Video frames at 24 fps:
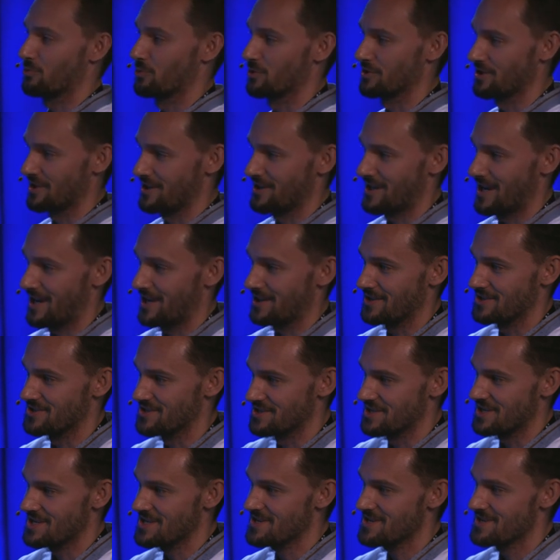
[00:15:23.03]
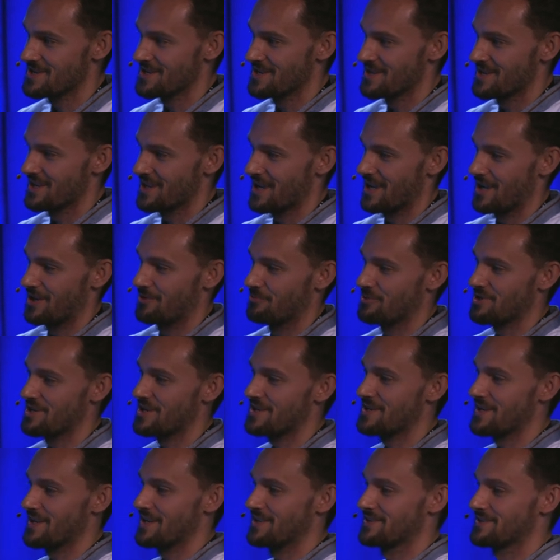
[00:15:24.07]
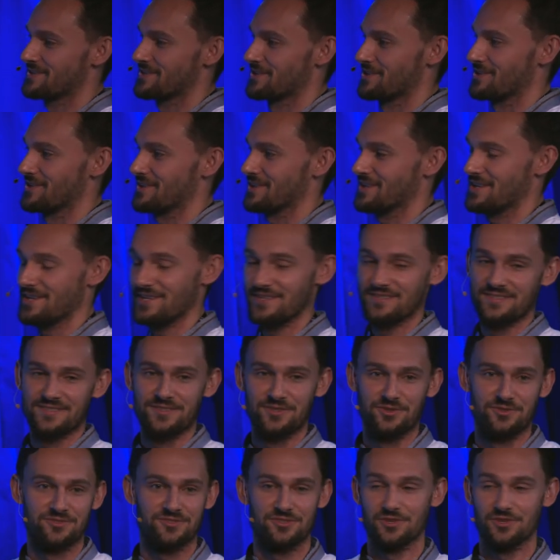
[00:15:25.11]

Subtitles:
we're at G, and we need to insert E still.